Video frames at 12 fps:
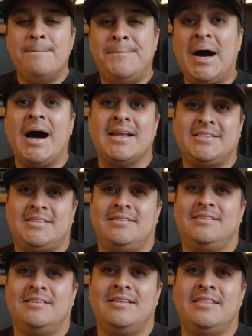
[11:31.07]
but
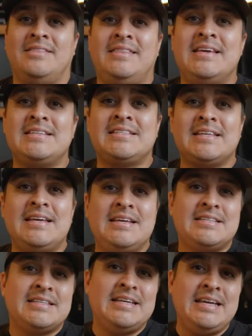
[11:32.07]
this
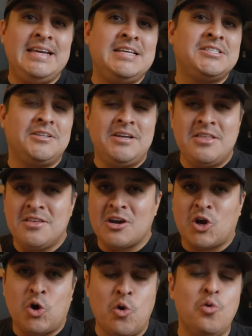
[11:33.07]
is easily the
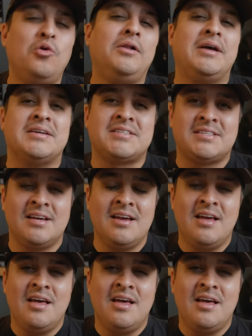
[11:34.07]
coolest